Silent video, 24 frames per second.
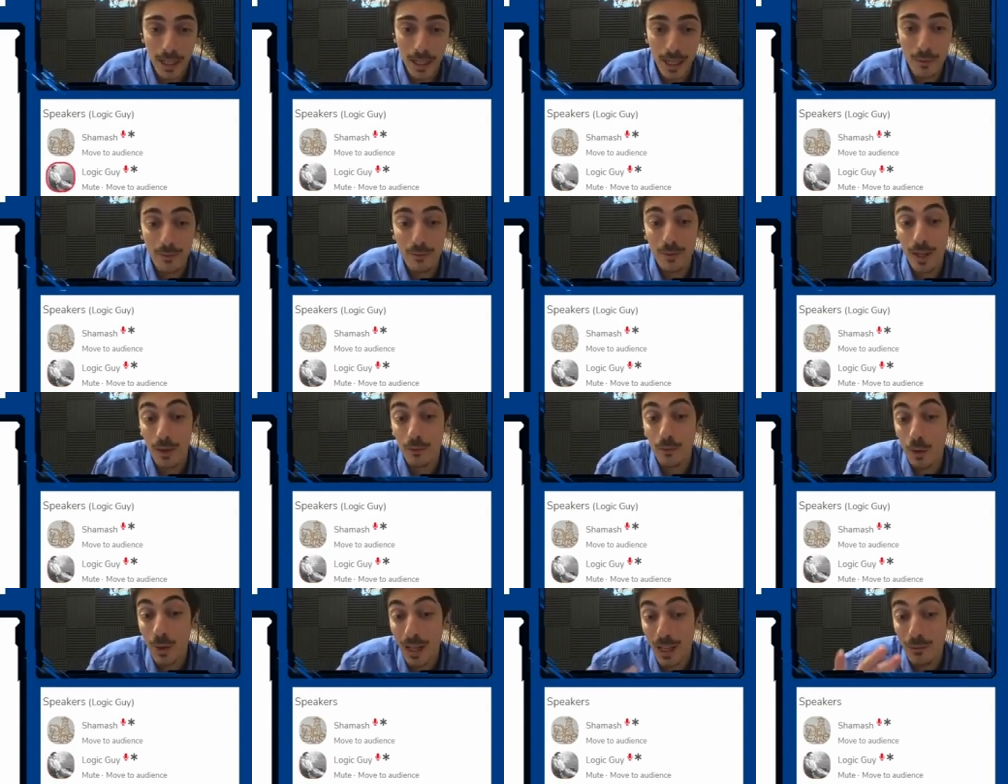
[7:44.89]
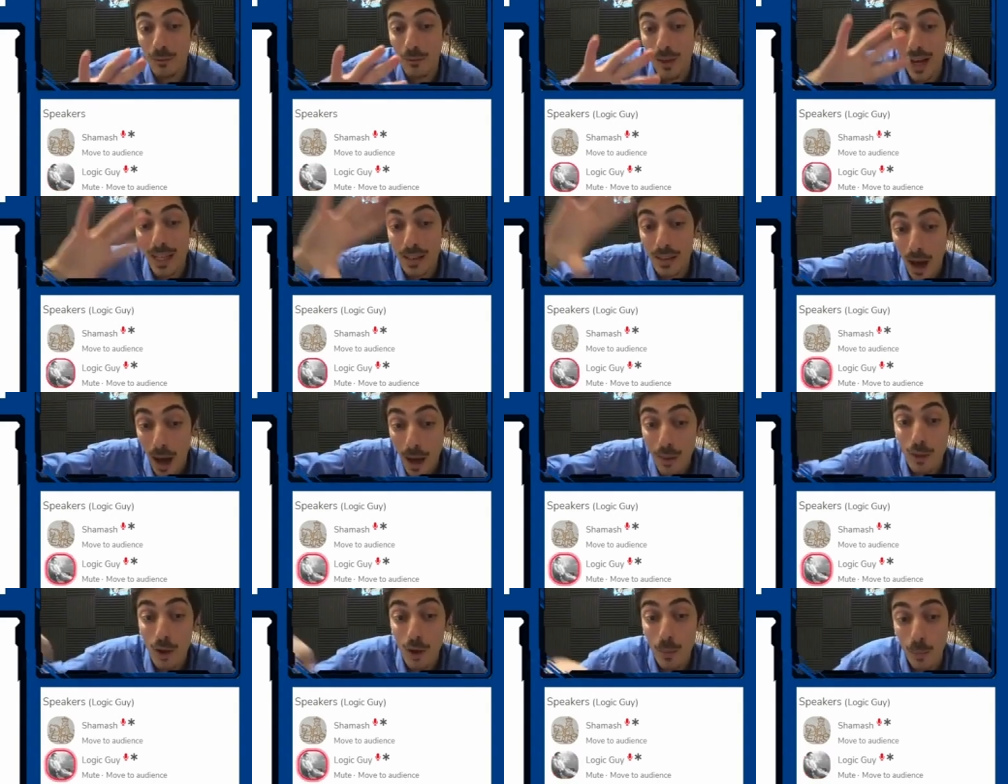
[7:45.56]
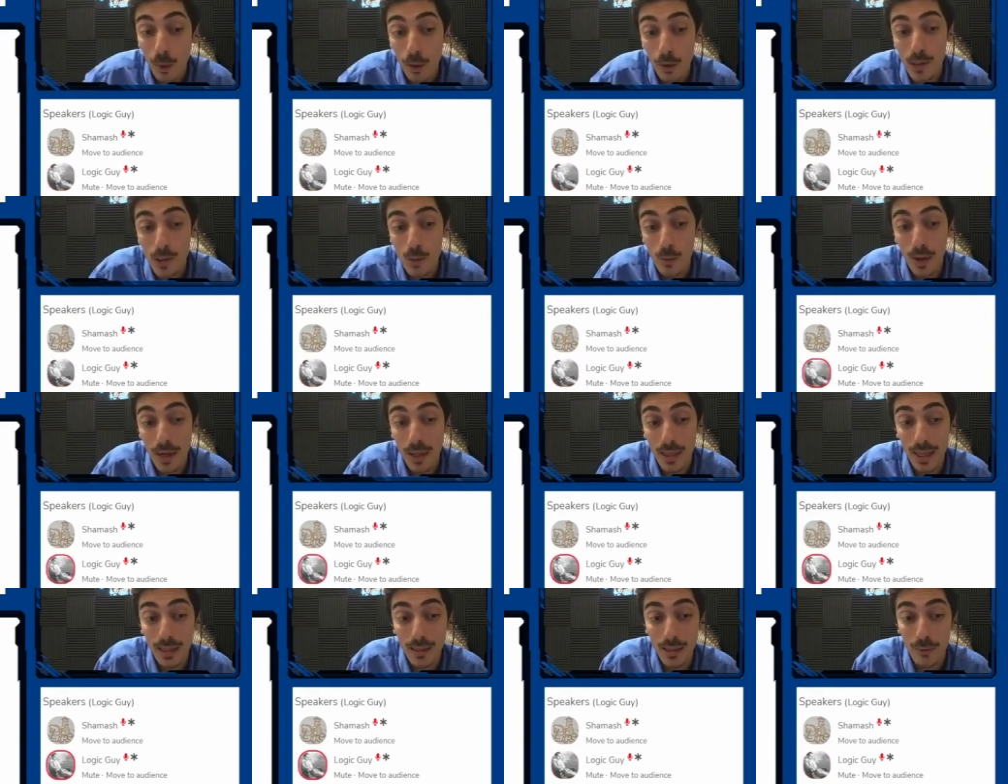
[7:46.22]
If you can find other points
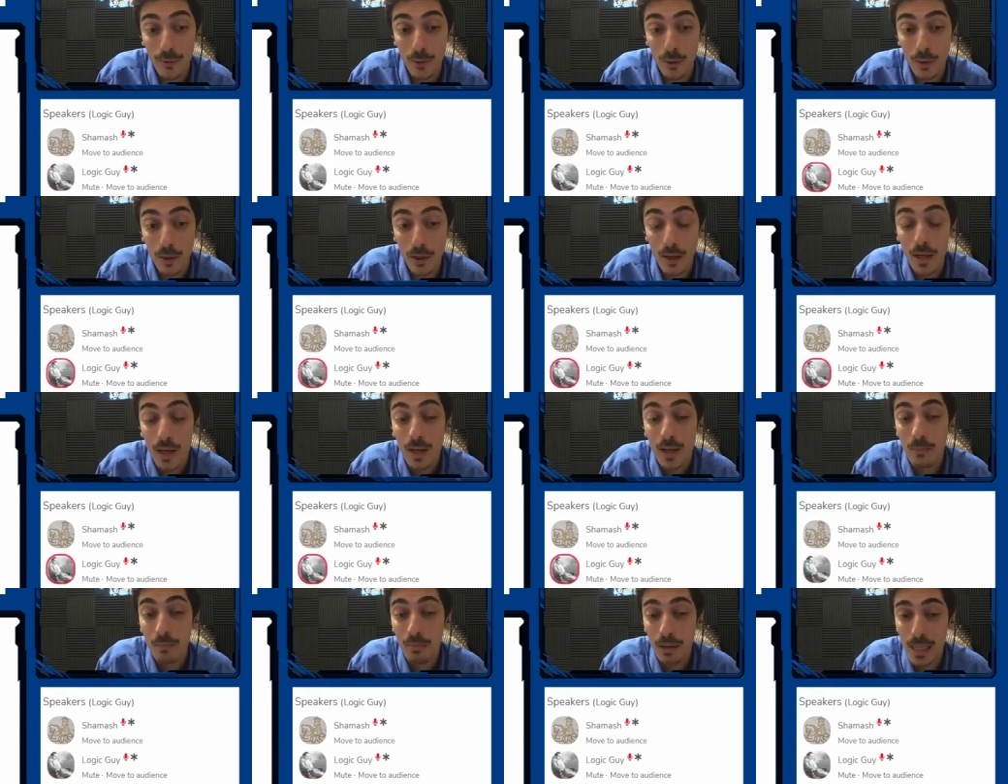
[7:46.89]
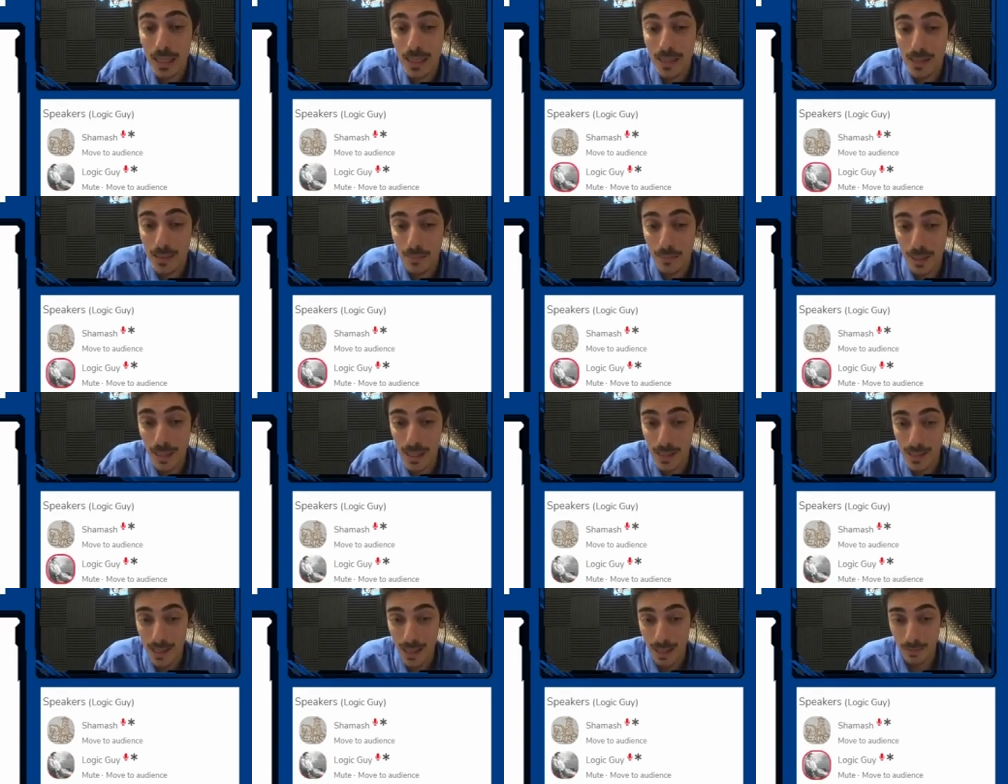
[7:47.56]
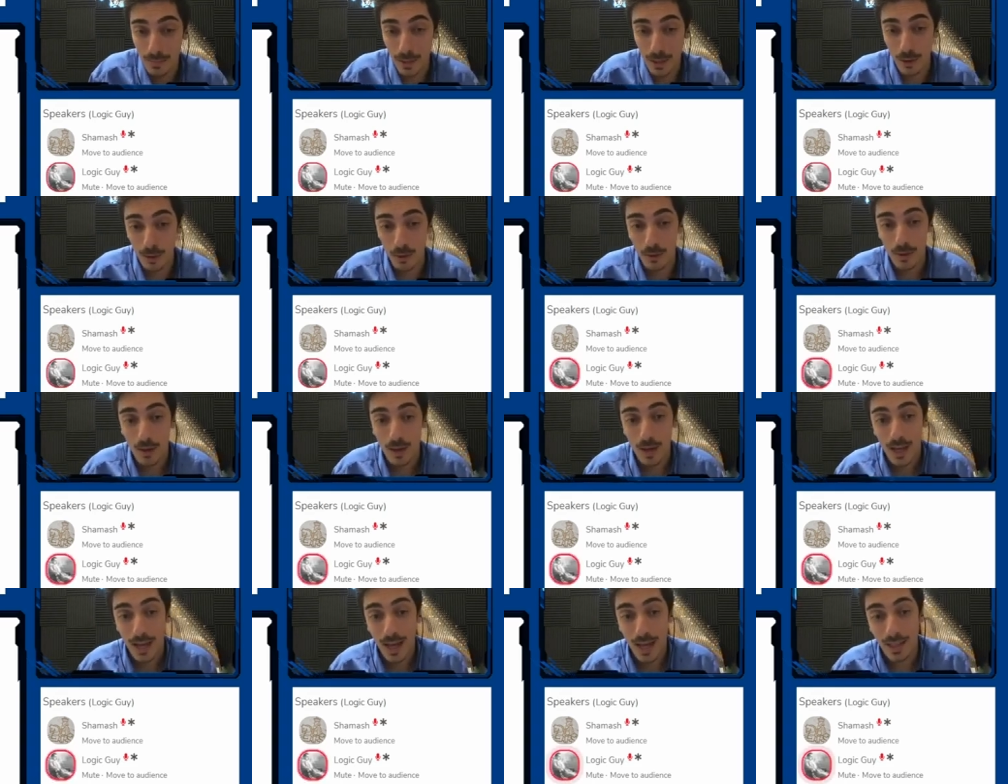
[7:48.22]
where they differ, please let me
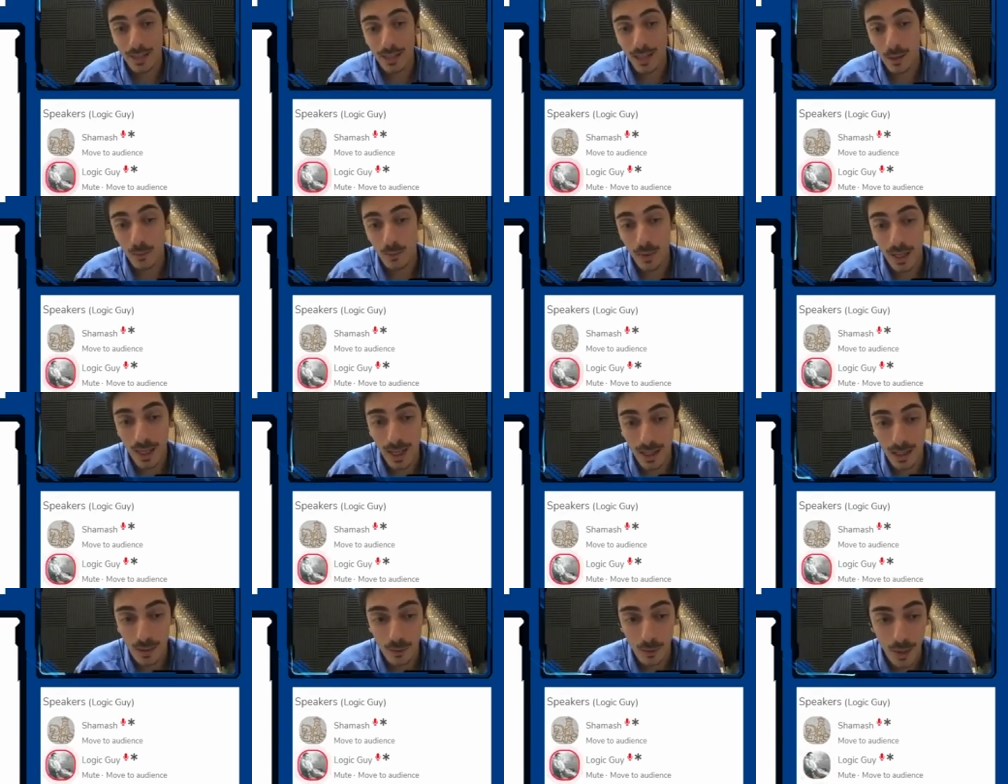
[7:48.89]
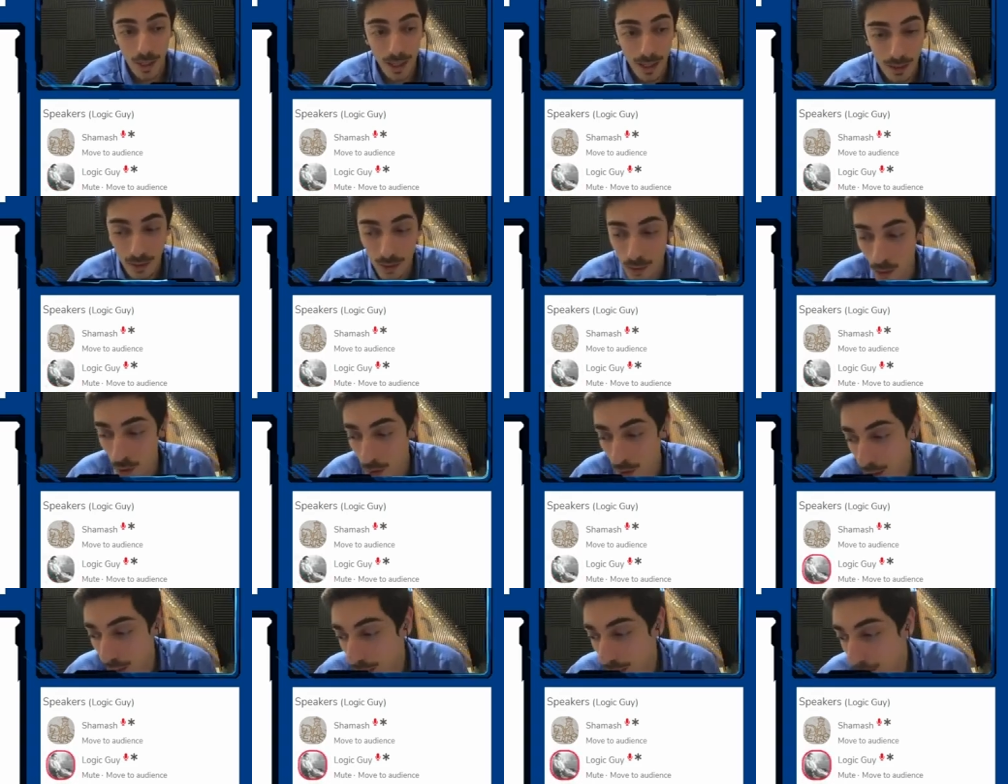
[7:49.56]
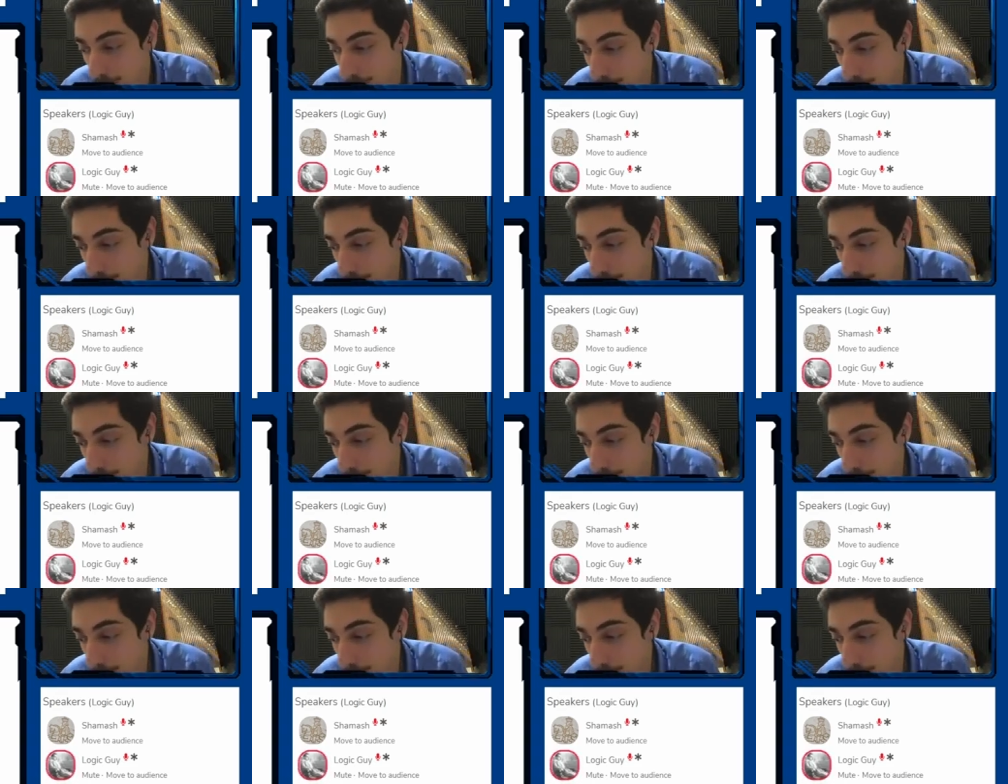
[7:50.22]
know, and then we can talk